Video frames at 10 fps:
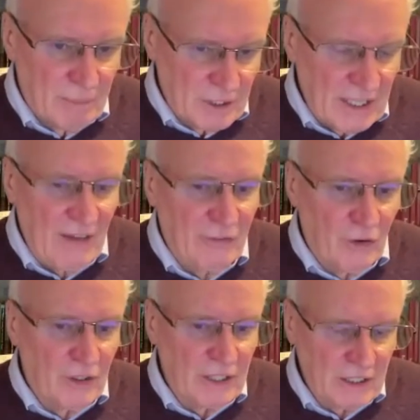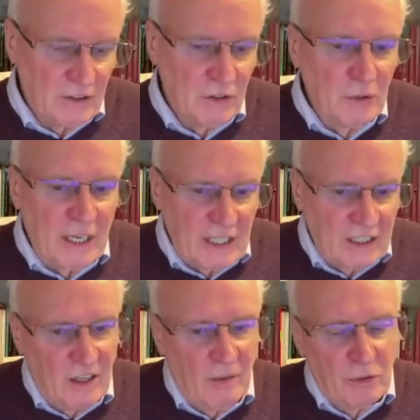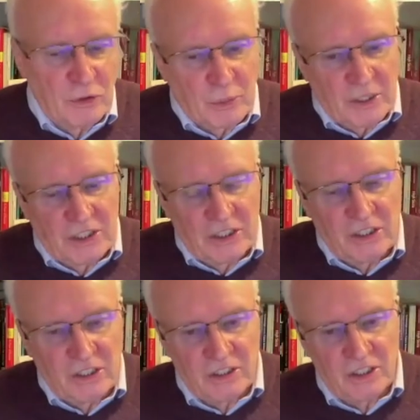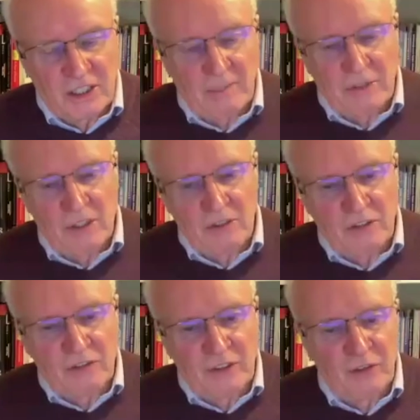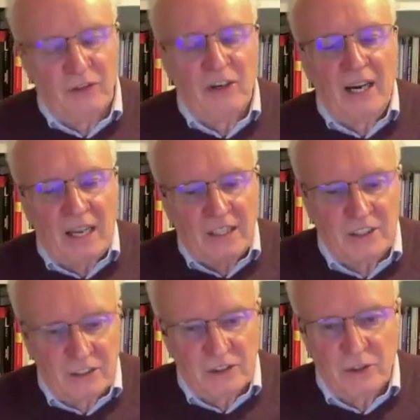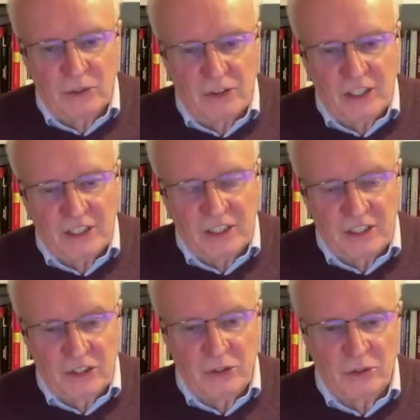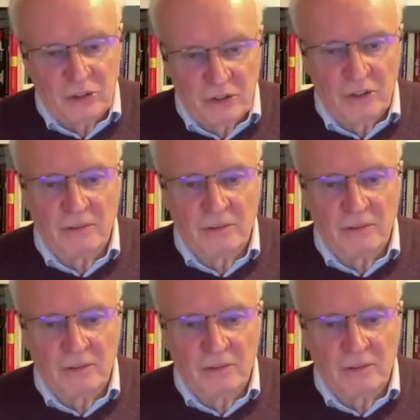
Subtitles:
But therefore, you get examples where teachers sometimes feel reluctant to address these issues